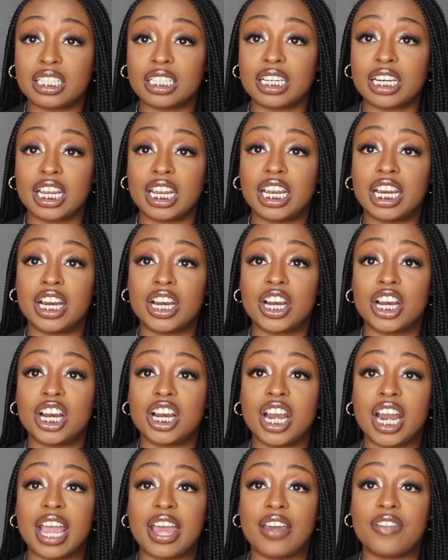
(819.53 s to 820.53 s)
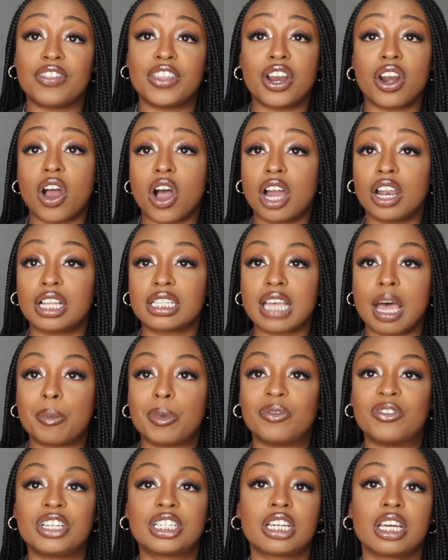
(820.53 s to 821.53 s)
in here, and they're all on top
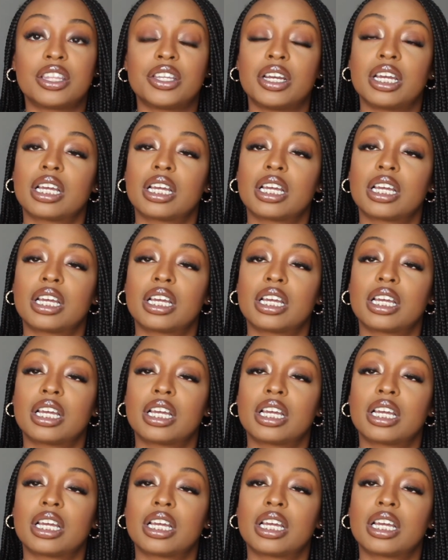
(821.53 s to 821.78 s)
of each other.